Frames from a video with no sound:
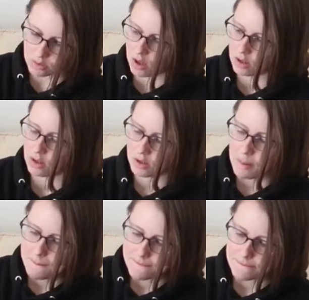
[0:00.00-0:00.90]
of my
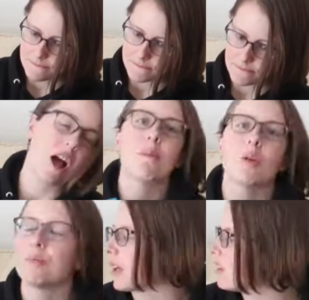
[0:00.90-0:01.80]
favorites, and the
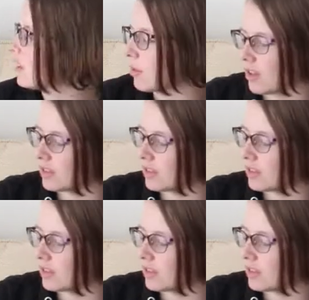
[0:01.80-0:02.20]
little